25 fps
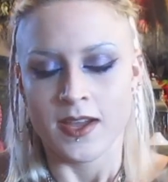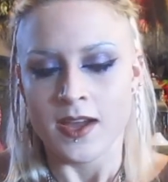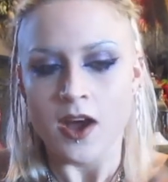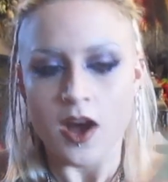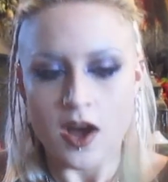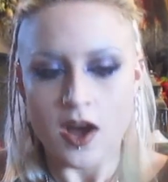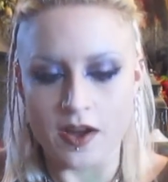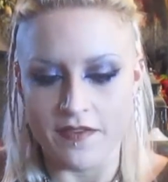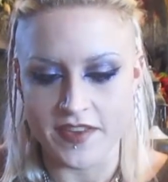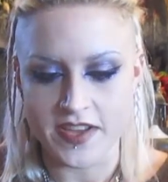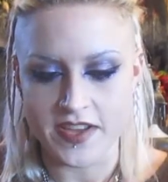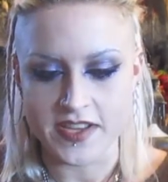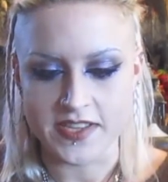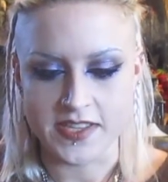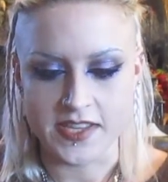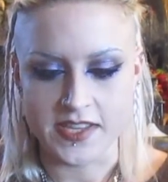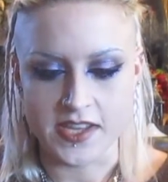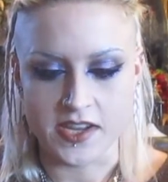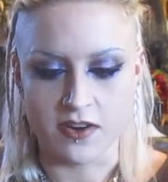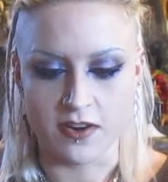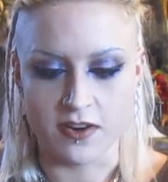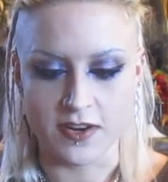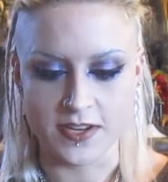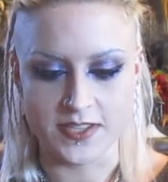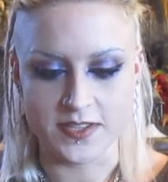Obviously,
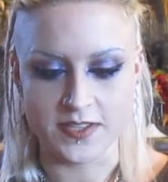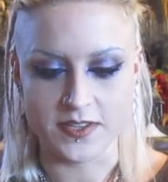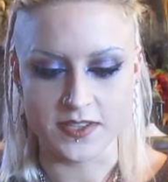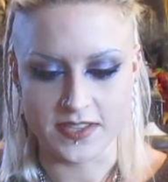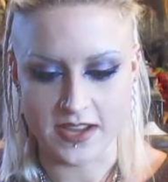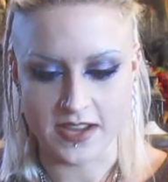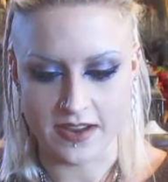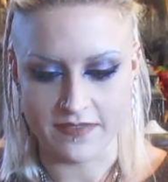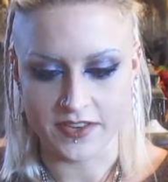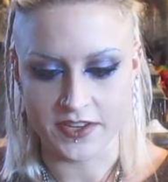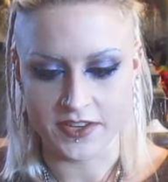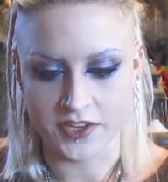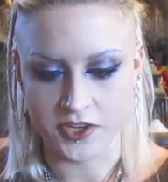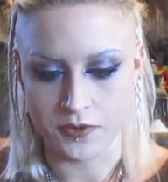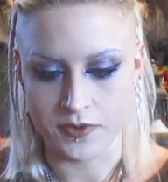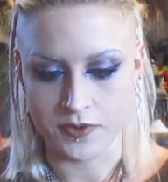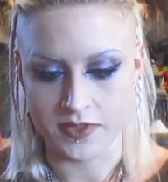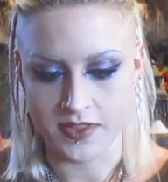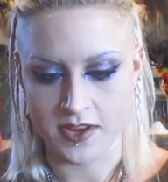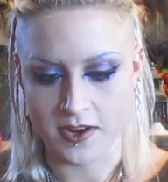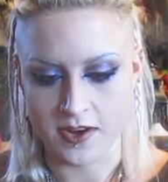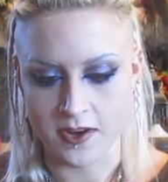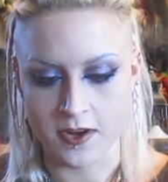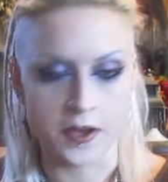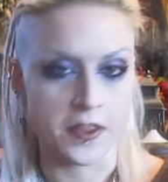crystals have to do with
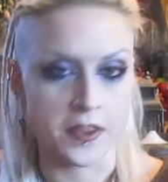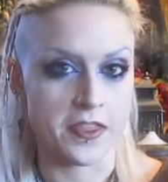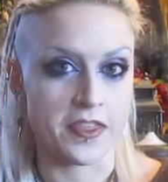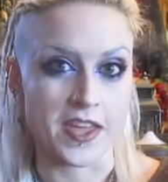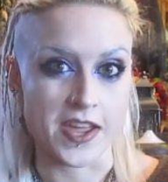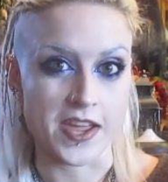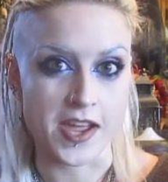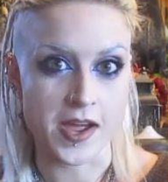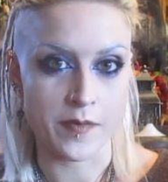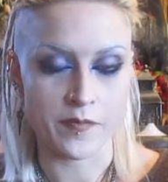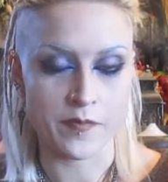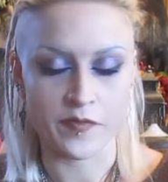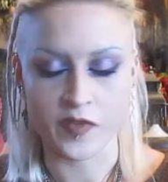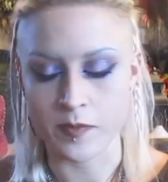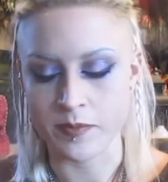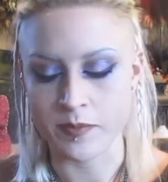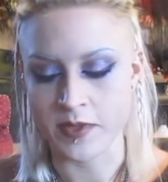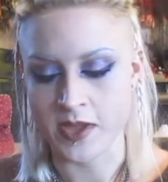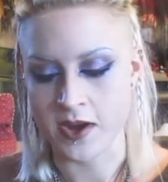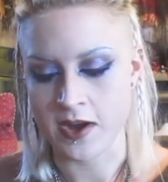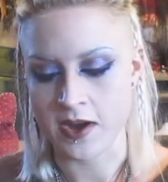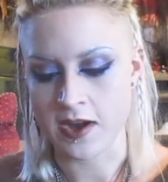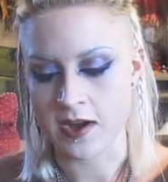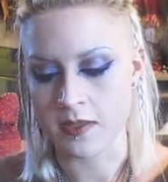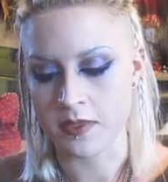the earth. They come from
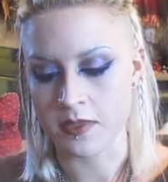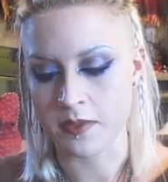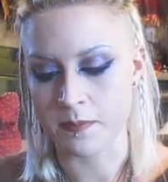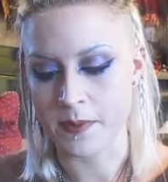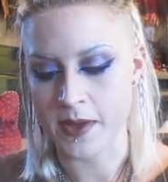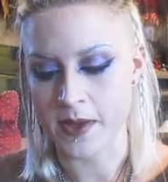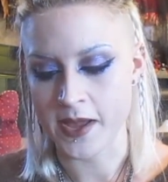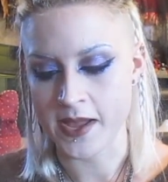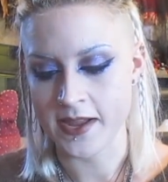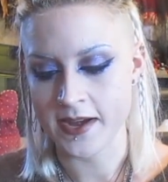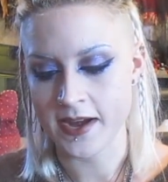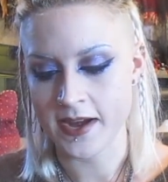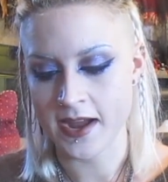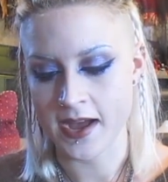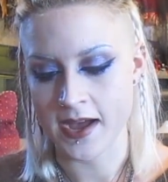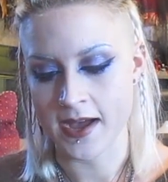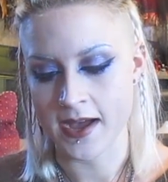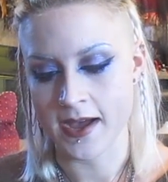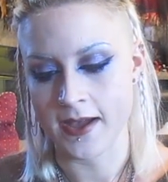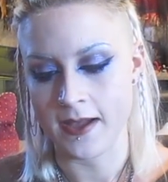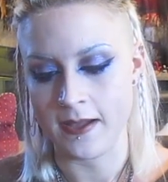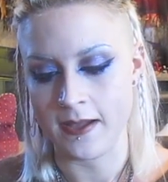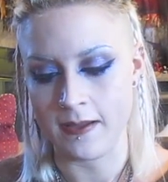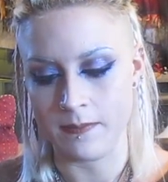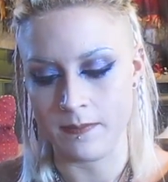the earth, but
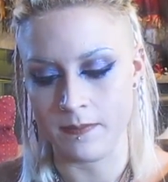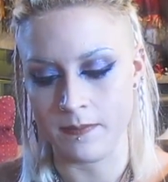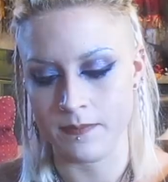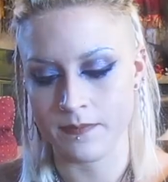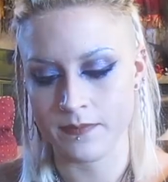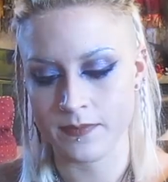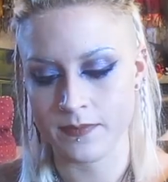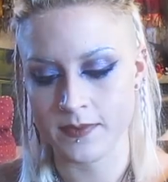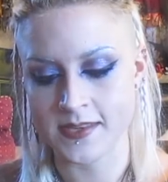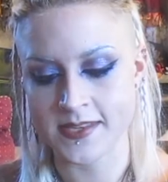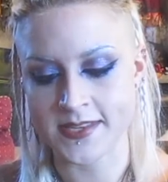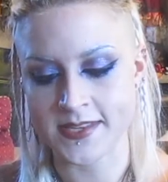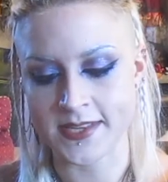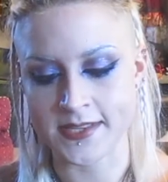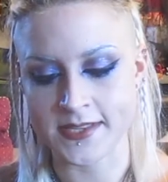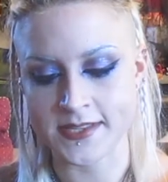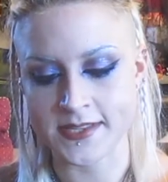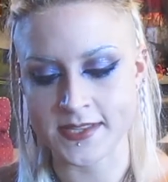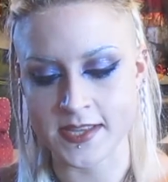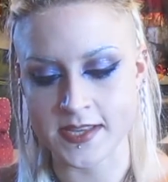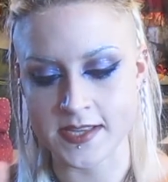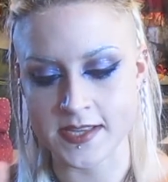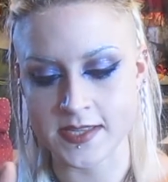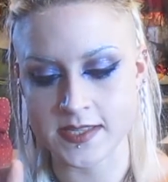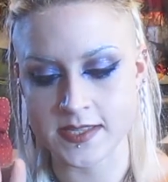um, since
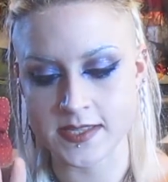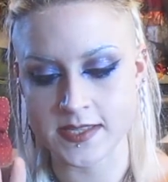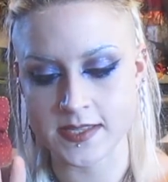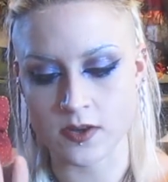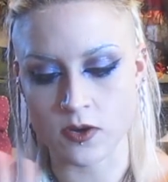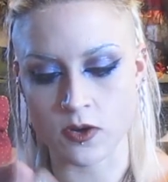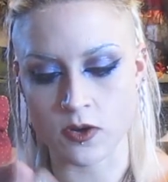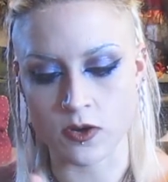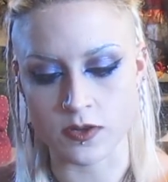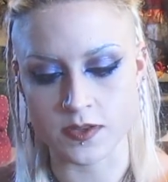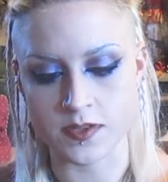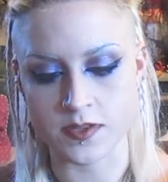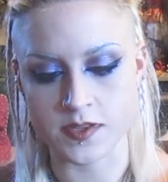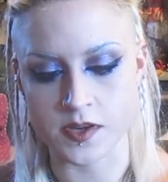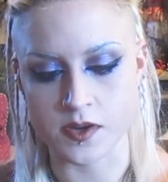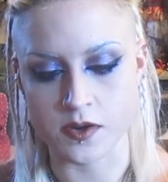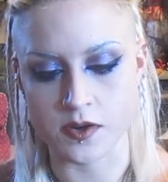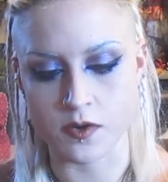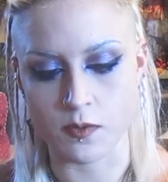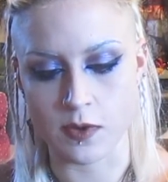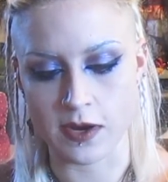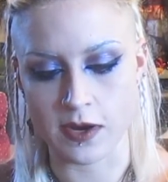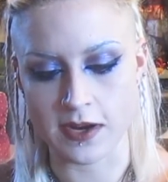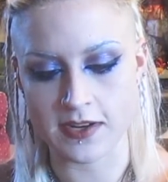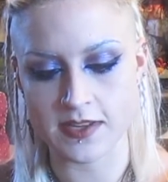this
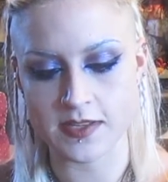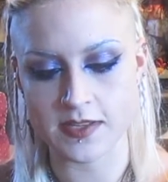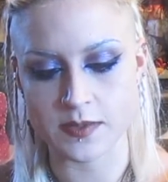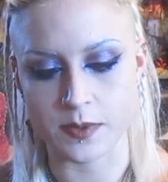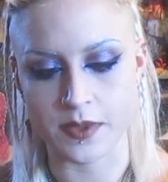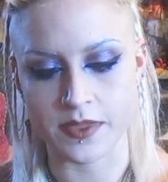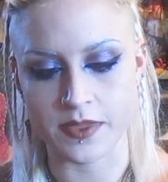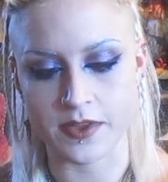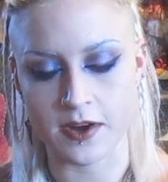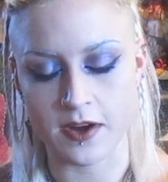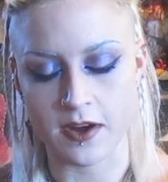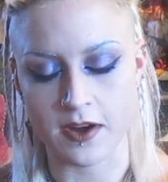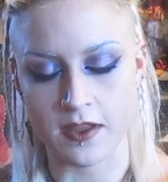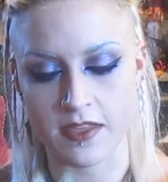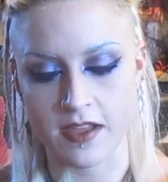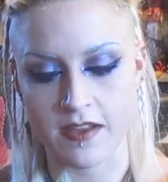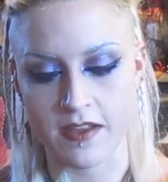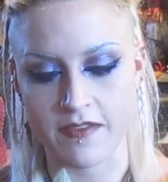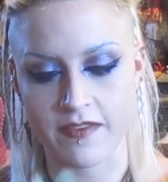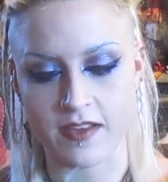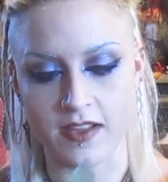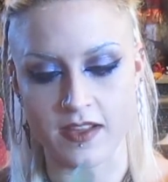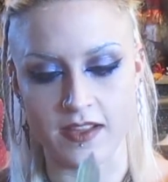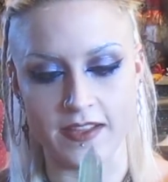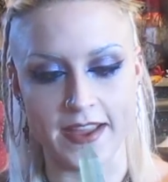also works with earth, I
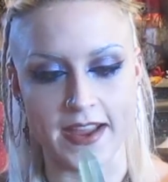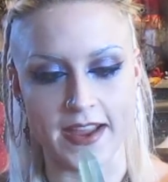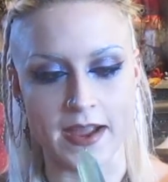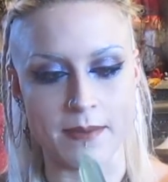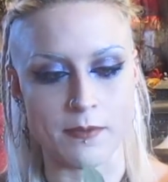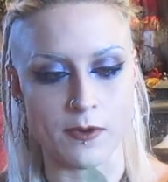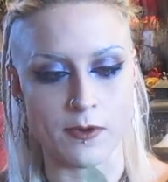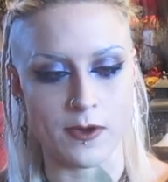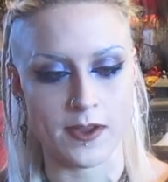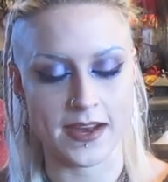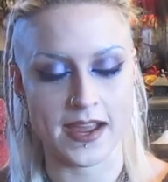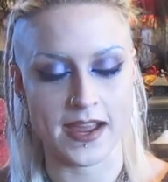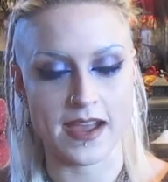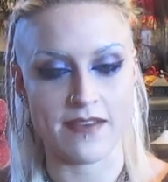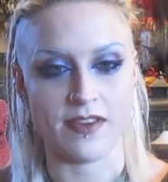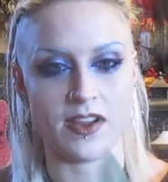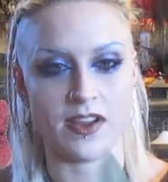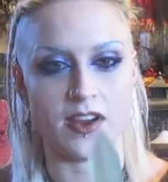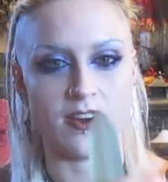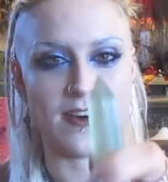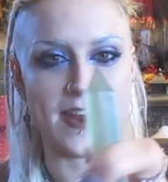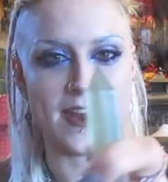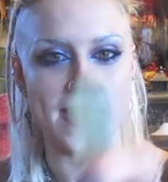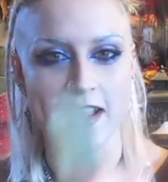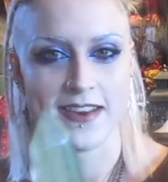feel like I'm going to have a
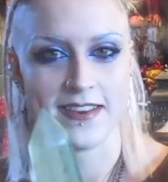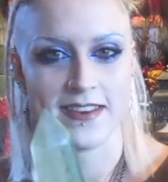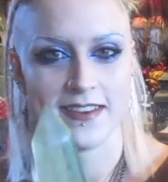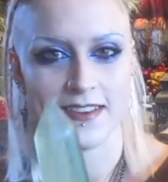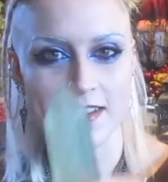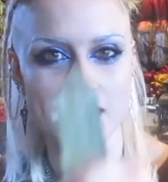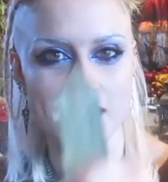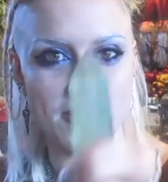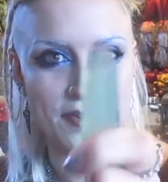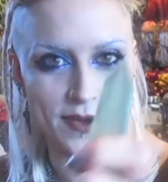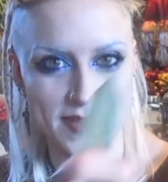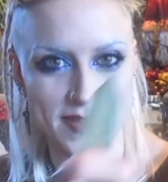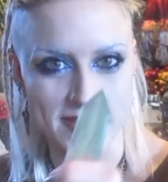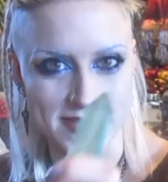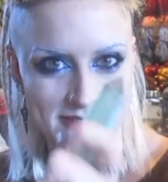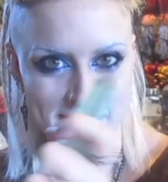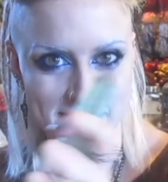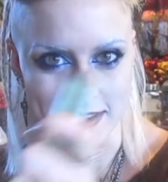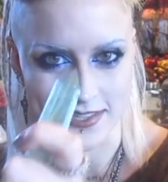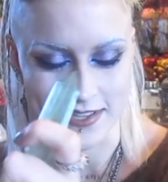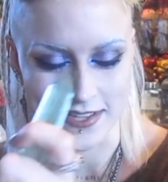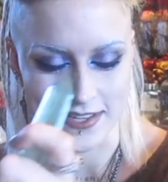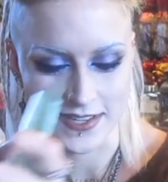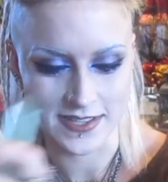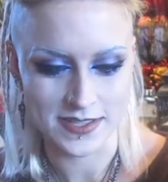great
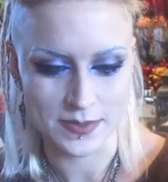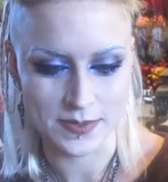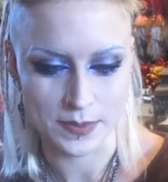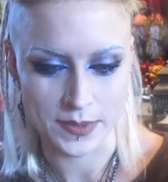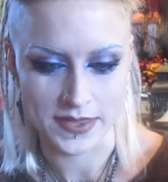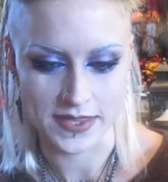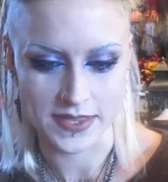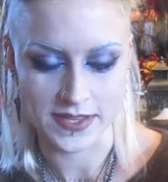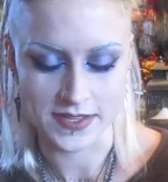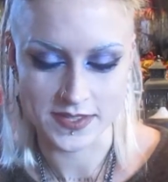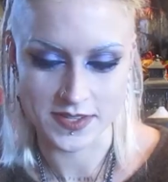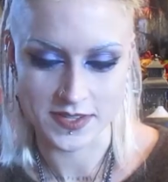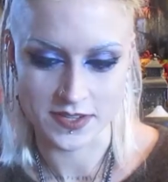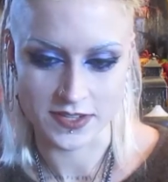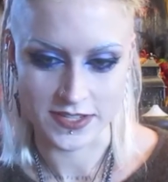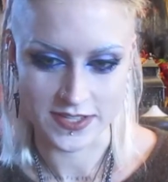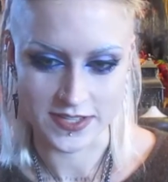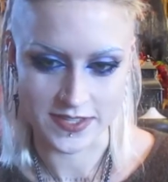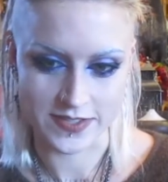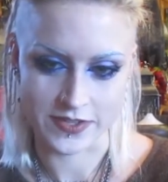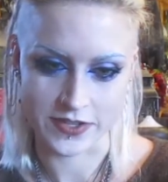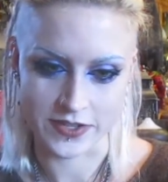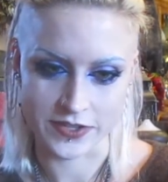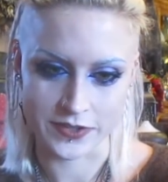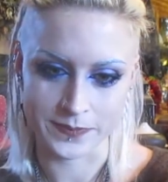coexistence with this
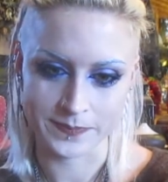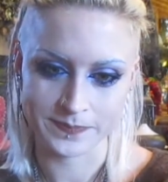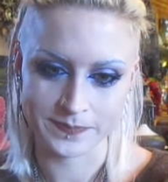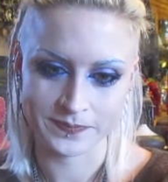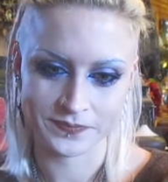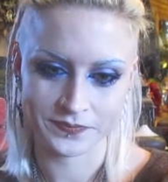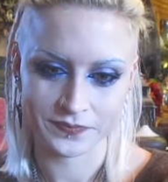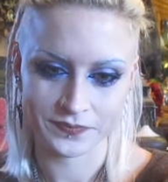crystal.